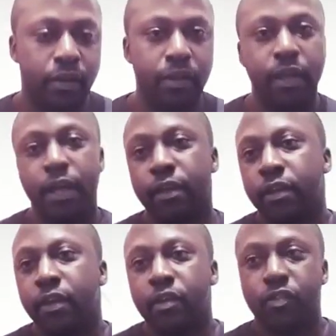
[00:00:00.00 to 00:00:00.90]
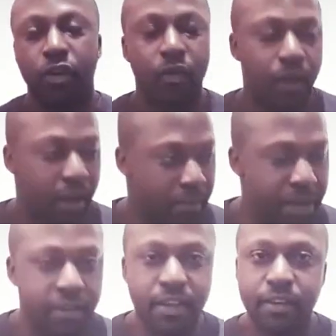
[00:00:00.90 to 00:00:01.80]
Yeah. So I
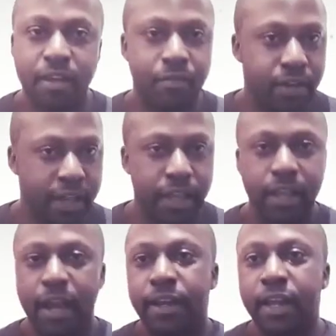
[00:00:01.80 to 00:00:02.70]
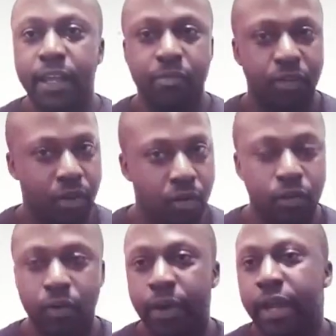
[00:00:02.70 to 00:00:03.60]
meditate every day, and that keeps the
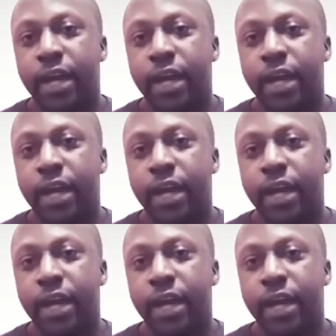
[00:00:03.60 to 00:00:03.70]
cold away.